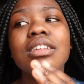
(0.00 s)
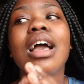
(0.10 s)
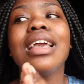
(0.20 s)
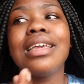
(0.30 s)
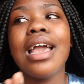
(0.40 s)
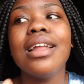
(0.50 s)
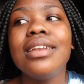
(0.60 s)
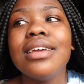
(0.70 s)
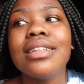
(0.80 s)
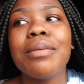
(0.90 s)
I can't
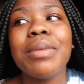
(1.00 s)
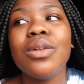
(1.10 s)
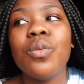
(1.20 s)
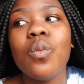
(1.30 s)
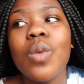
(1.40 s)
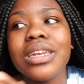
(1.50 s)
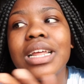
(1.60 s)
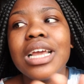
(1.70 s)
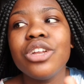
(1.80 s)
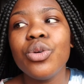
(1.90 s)
hear that, but what
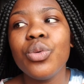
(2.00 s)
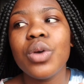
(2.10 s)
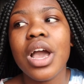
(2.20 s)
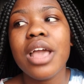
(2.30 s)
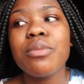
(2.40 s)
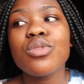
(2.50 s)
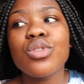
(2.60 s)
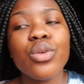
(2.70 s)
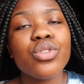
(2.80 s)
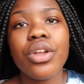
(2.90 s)
can I do? I'm
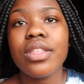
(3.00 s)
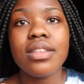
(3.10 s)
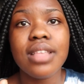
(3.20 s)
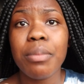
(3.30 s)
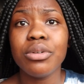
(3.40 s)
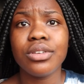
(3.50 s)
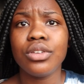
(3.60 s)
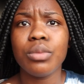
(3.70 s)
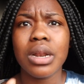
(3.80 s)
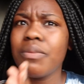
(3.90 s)
so sorry this happened to
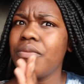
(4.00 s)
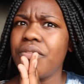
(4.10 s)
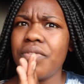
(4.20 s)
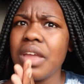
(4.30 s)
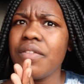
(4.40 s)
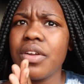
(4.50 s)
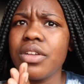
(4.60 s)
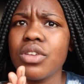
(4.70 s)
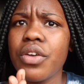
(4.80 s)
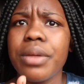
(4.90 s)
you, but I'm very, very
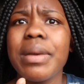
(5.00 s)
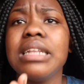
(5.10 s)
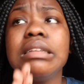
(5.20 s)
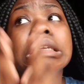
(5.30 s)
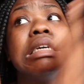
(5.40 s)
sorry, but